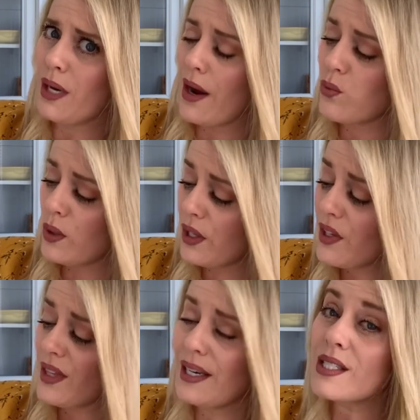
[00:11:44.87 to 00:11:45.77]
but I
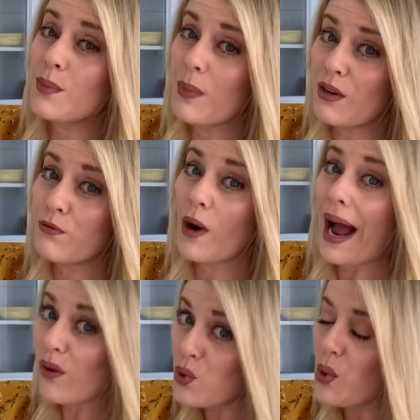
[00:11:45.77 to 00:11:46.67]
really think it's meant for
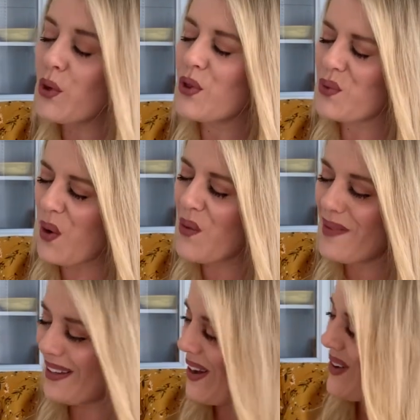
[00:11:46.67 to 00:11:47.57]
outdoor throw
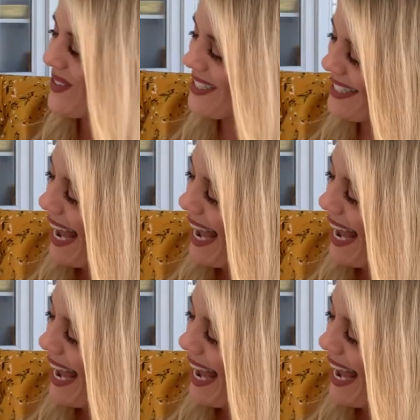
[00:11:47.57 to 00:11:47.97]
pillows.